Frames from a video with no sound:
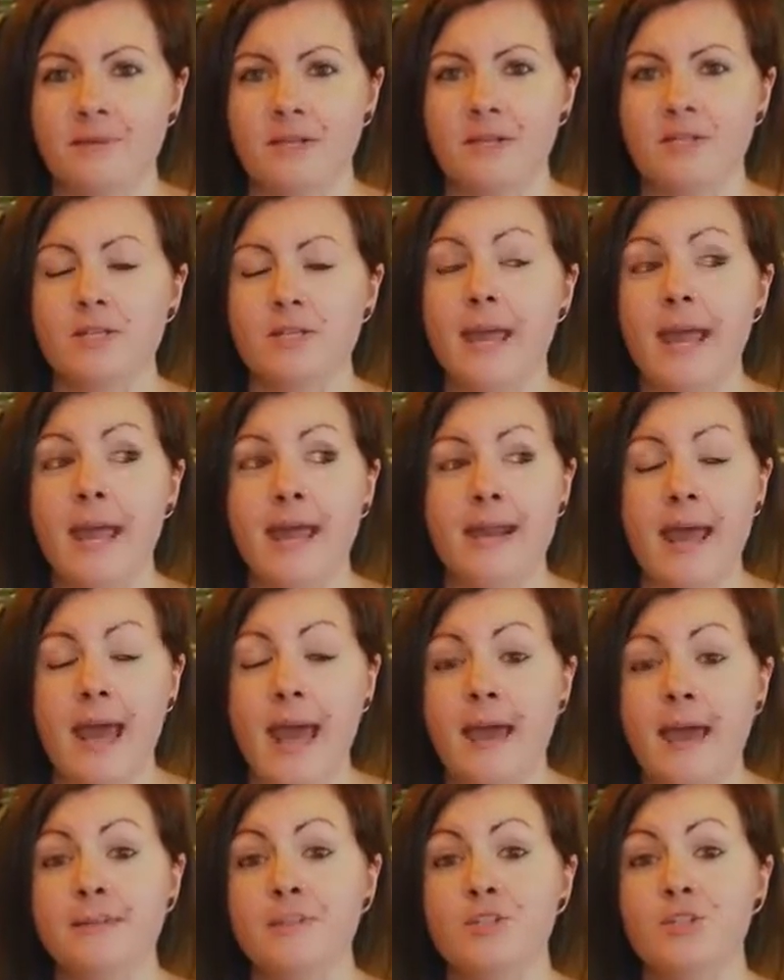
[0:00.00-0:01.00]
because I
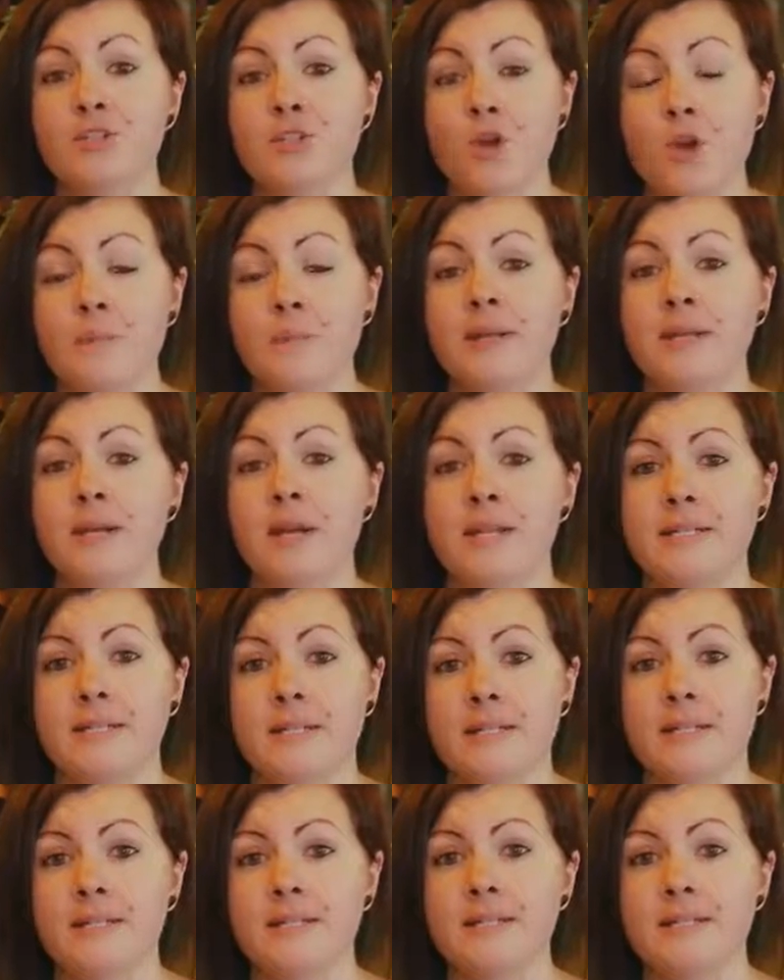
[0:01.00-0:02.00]
had so many
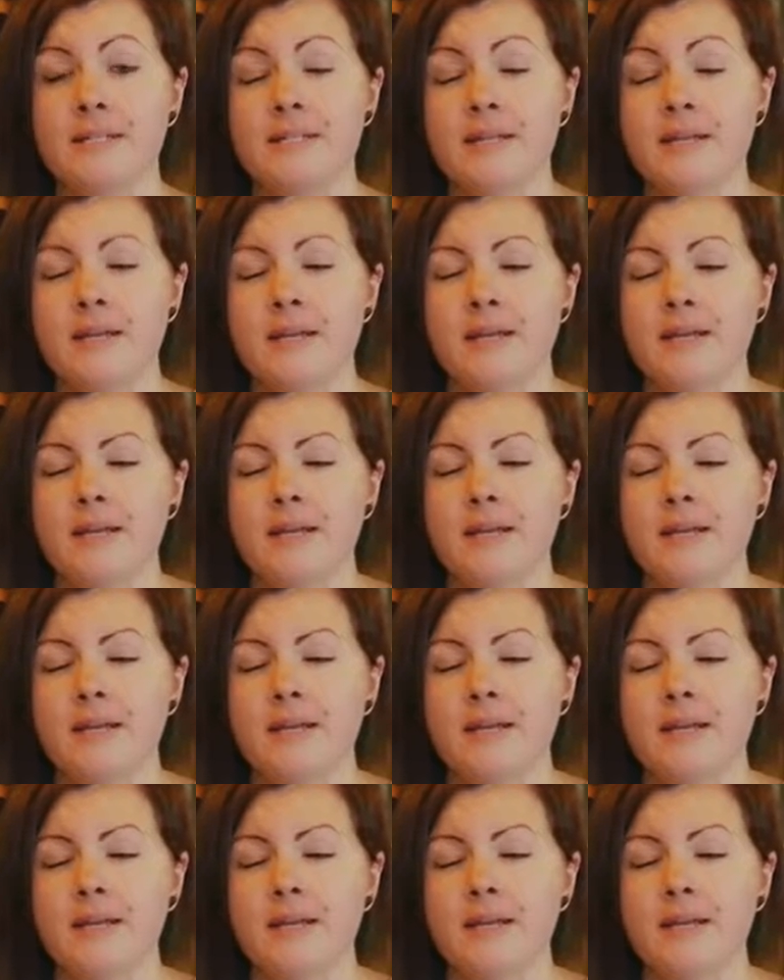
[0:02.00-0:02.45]
ideas,